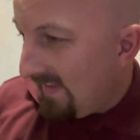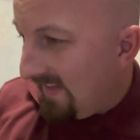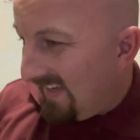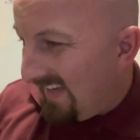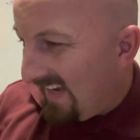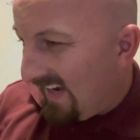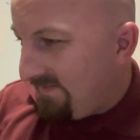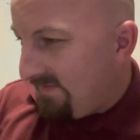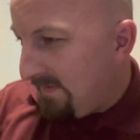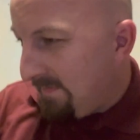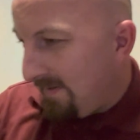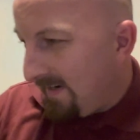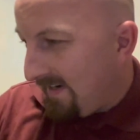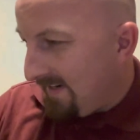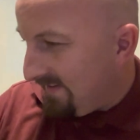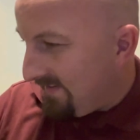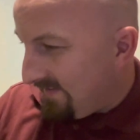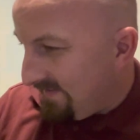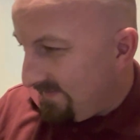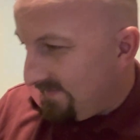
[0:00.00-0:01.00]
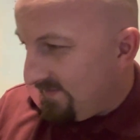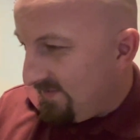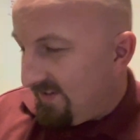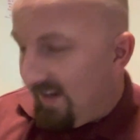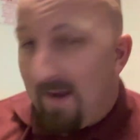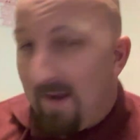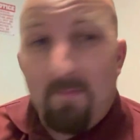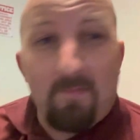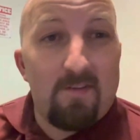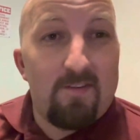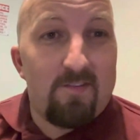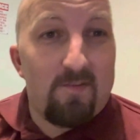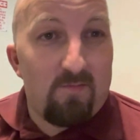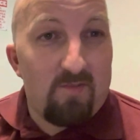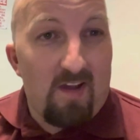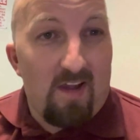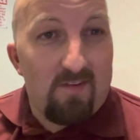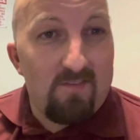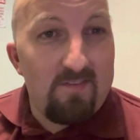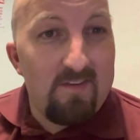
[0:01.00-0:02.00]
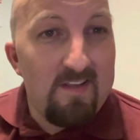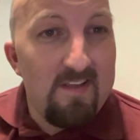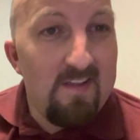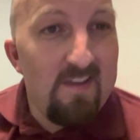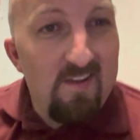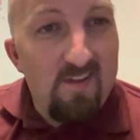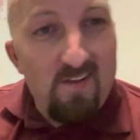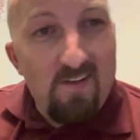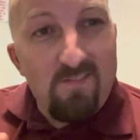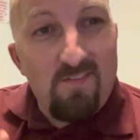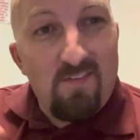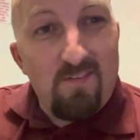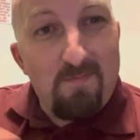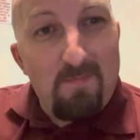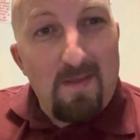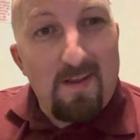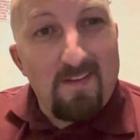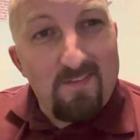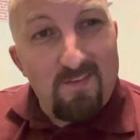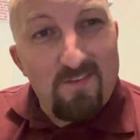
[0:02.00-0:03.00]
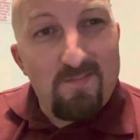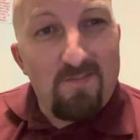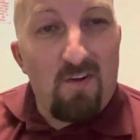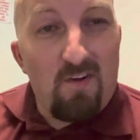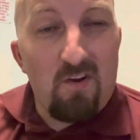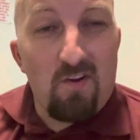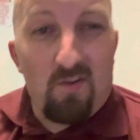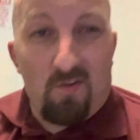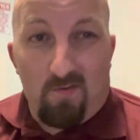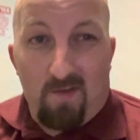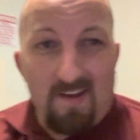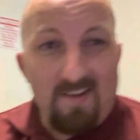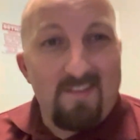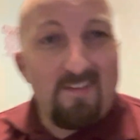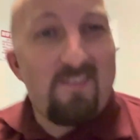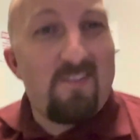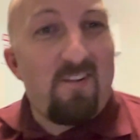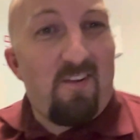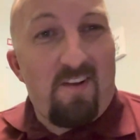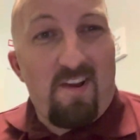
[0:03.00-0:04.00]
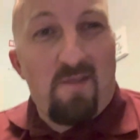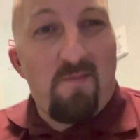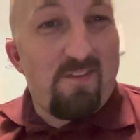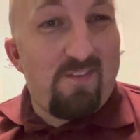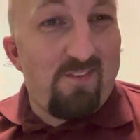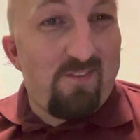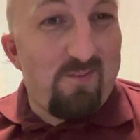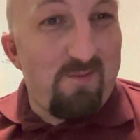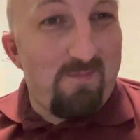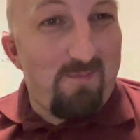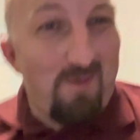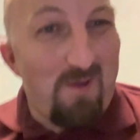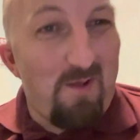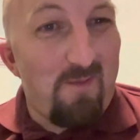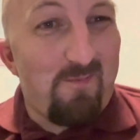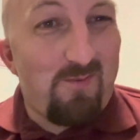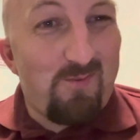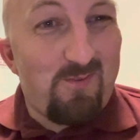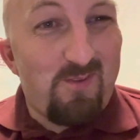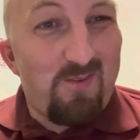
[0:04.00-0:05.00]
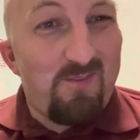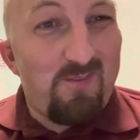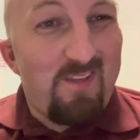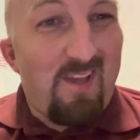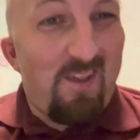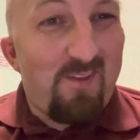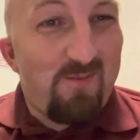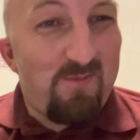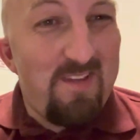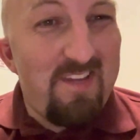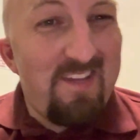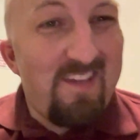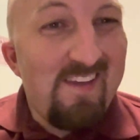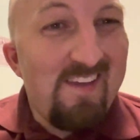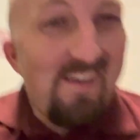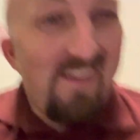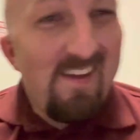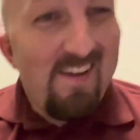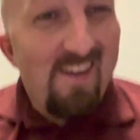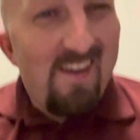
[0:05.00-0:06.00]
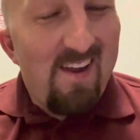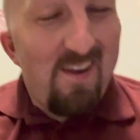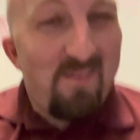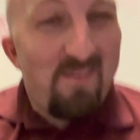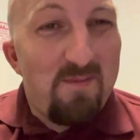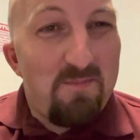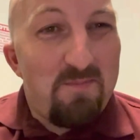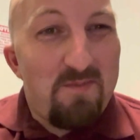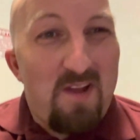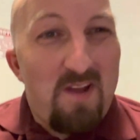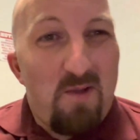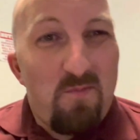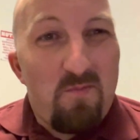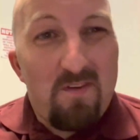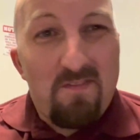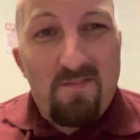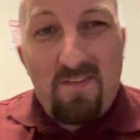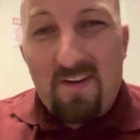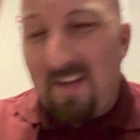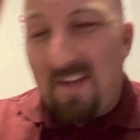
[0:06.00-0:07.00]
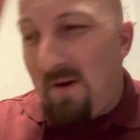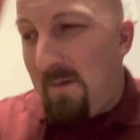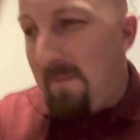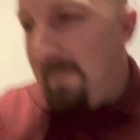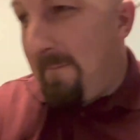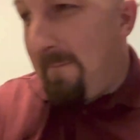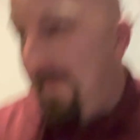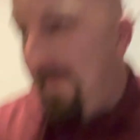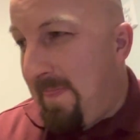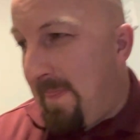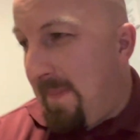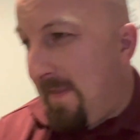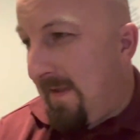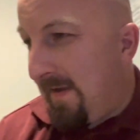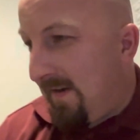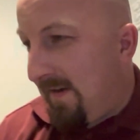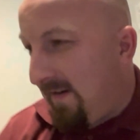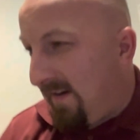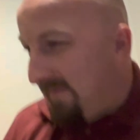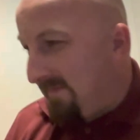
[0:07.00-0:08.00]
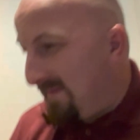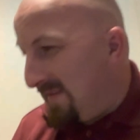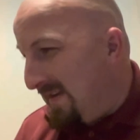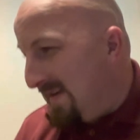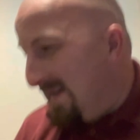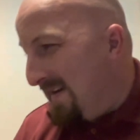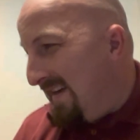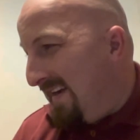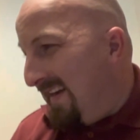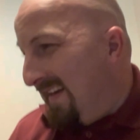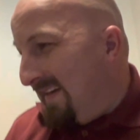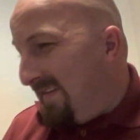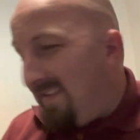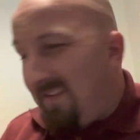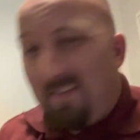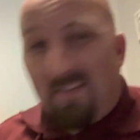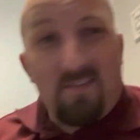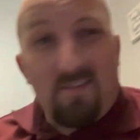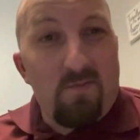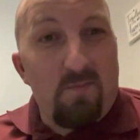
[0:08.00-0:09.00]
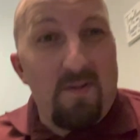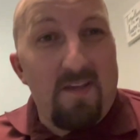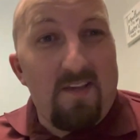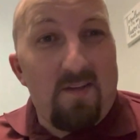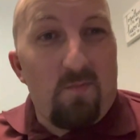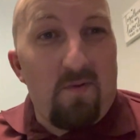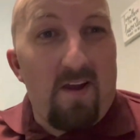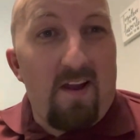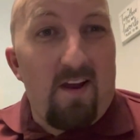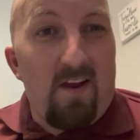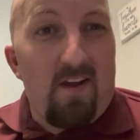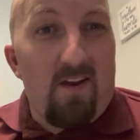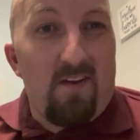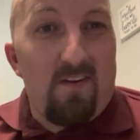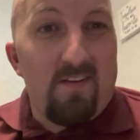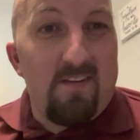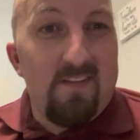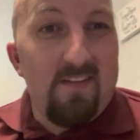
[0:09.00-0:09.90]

everybody's championship round. If you've made it this far, great. Sorry I wasn't super helpful to you last week. I only put out one video. Um, this is a week where